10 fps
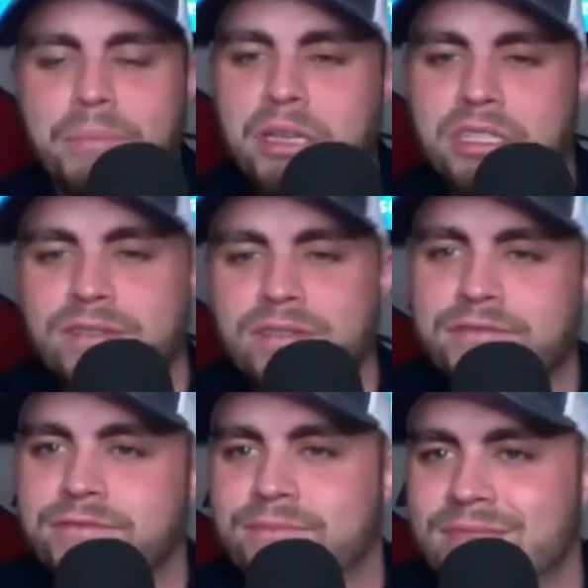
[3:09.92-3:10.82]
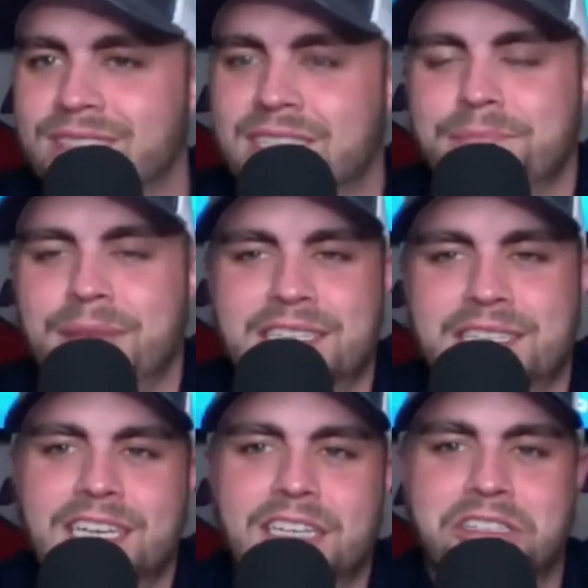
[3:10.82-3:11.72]
bunch of
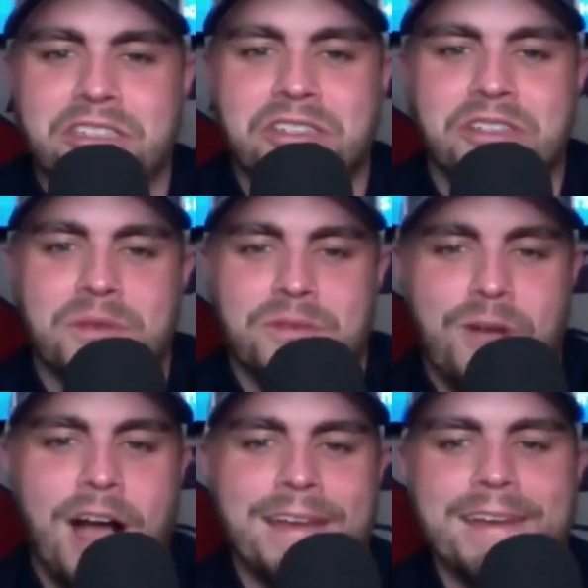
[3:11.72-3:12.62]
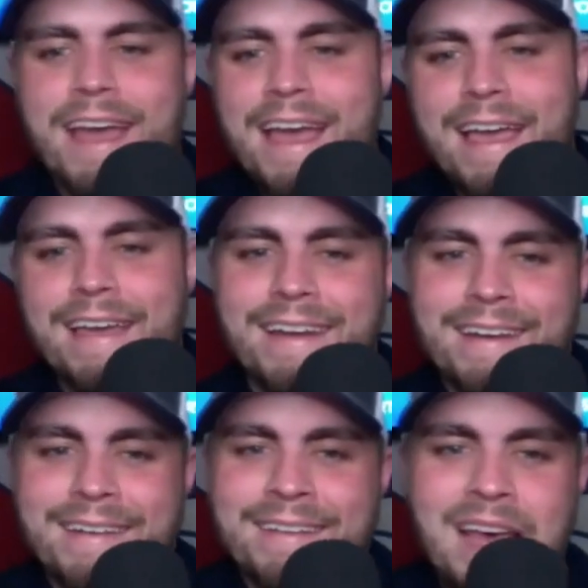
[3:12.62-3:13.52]
domestic issues with Ryan Day
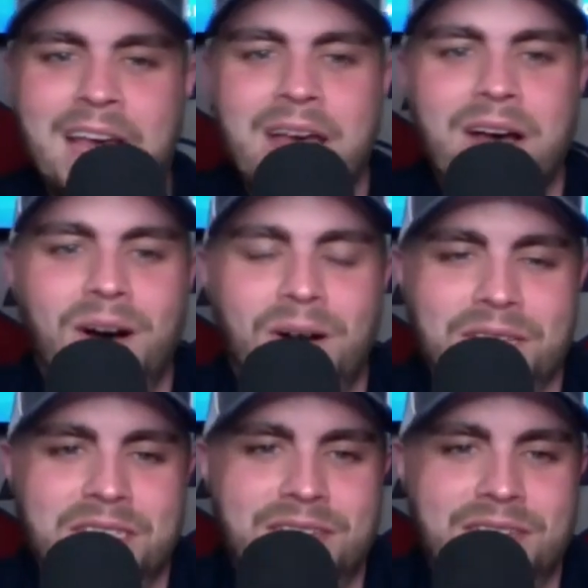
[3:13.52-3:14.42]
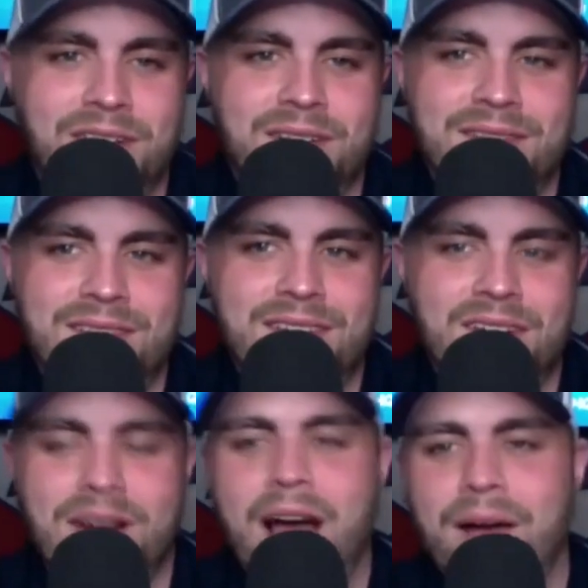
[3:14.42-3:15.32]
and all these different,
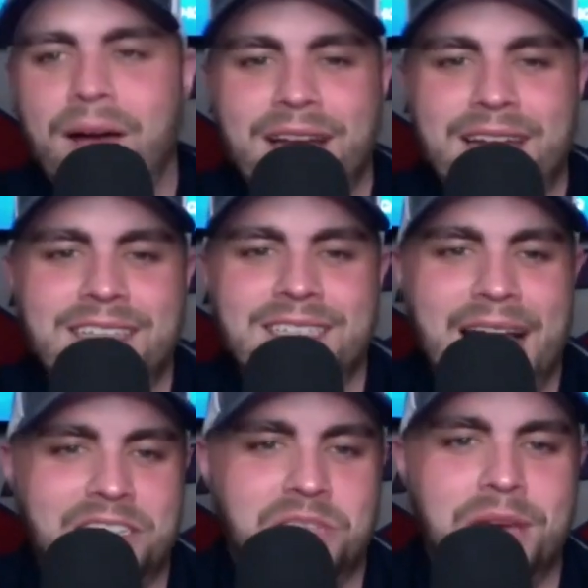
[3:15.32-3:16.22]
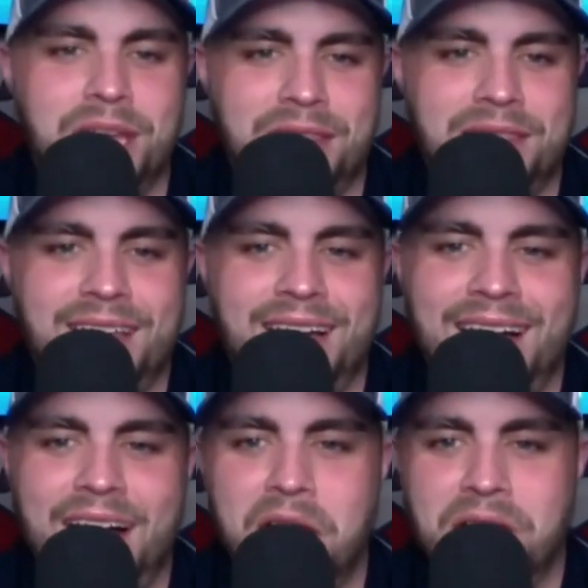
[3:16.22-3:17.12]
or not Ryan Day, Zach Smith
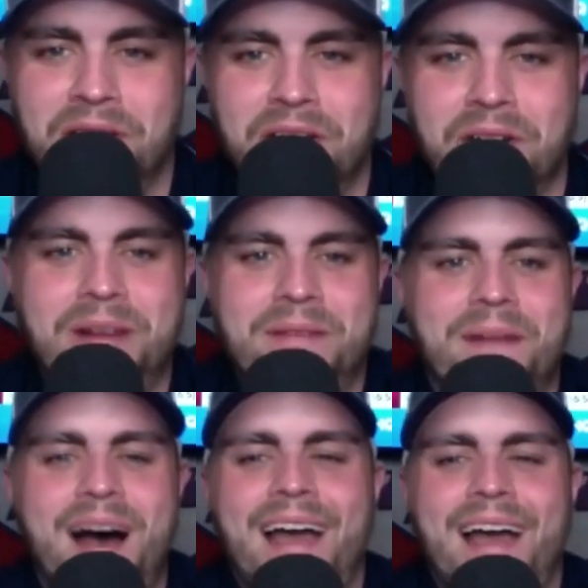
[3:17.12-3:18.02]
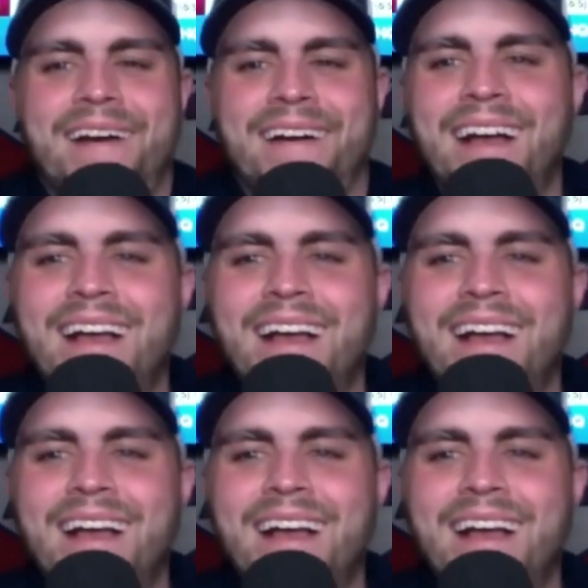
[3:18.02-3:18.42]
under Urban Meyer.